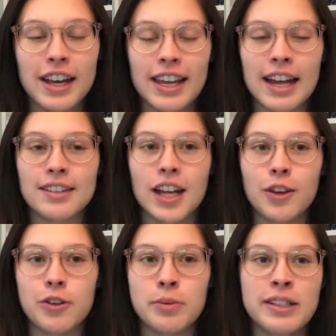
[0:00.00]
I can't tell
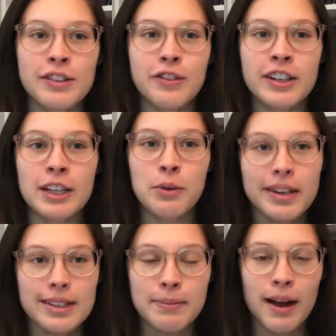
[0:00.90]
you specifically what
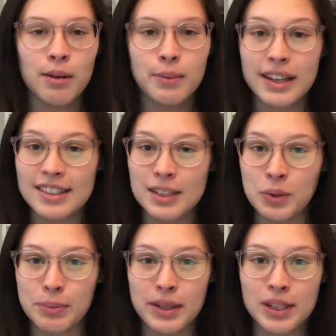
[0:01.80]
it's about because it
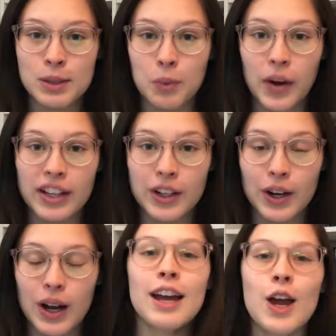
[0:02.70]
would be a
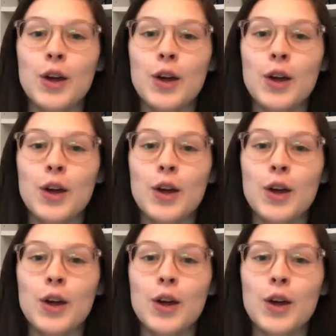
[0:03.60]
spoiler.